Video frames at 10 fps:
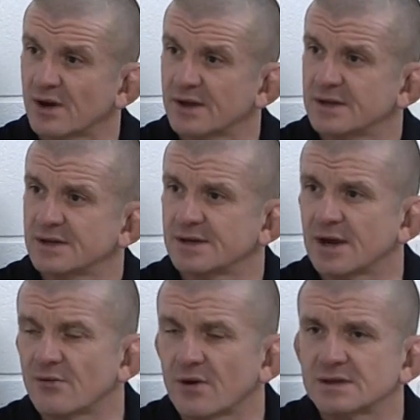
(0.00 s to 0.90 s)
You're
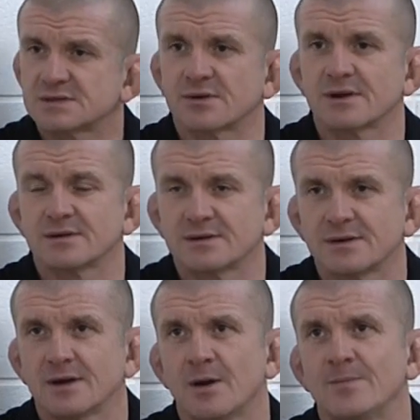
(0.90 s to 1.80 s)
dead right. Sorry,
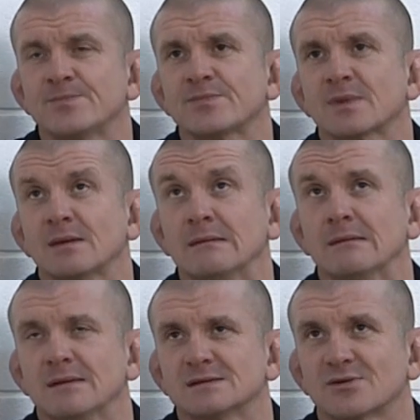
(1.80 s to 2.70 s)

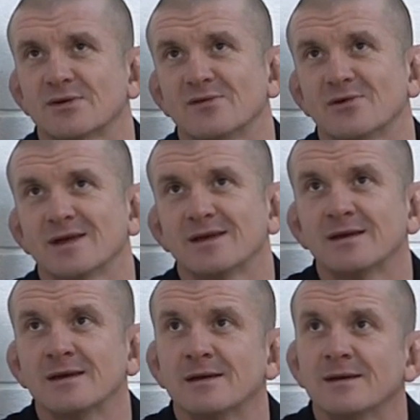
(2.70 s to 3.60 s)
sorry, 40.
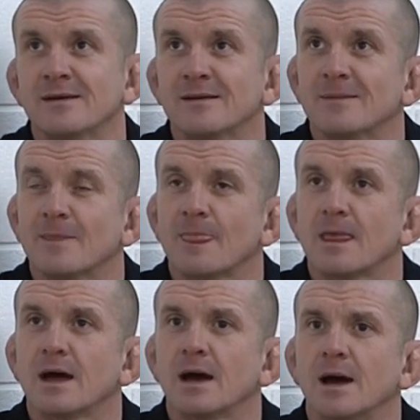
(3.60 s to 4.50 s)

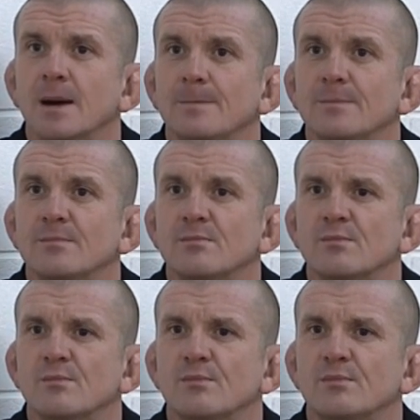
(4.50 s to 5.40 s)

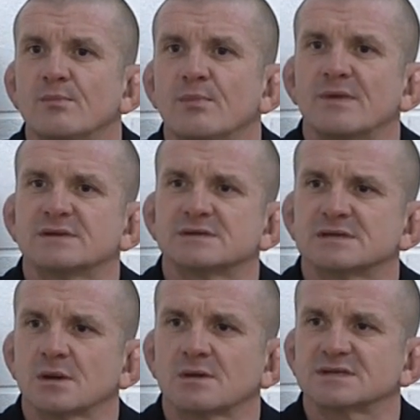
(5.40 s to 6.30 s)
But
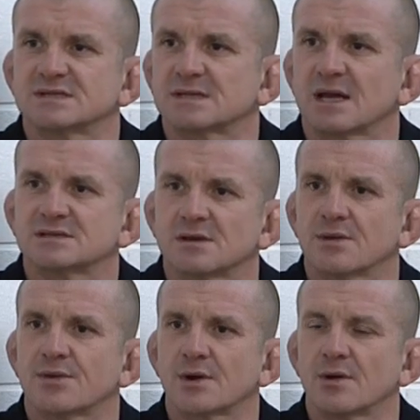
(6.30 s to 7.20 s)
there's lots of stats I can
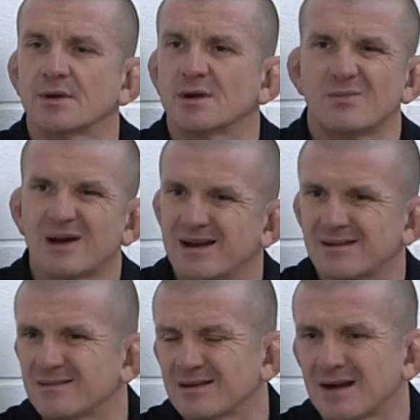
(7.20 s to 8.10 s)
throw at you
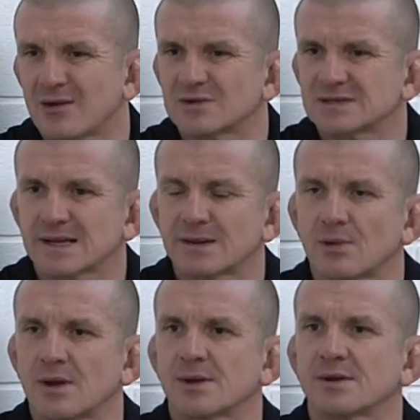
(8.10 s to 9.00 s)
about our attacking
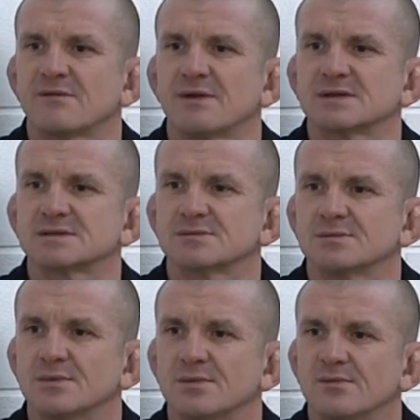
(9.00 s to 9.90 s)
play and our defence.
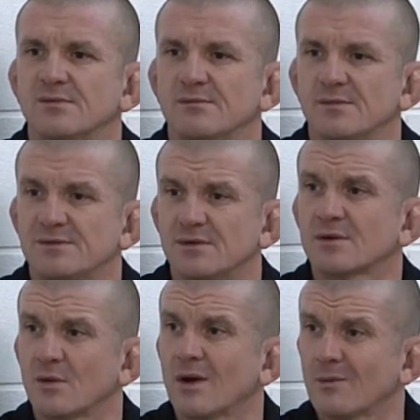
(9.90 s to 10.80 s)
We've done
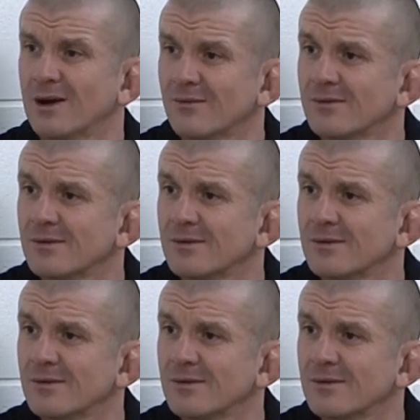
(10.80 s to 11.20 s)
quite well.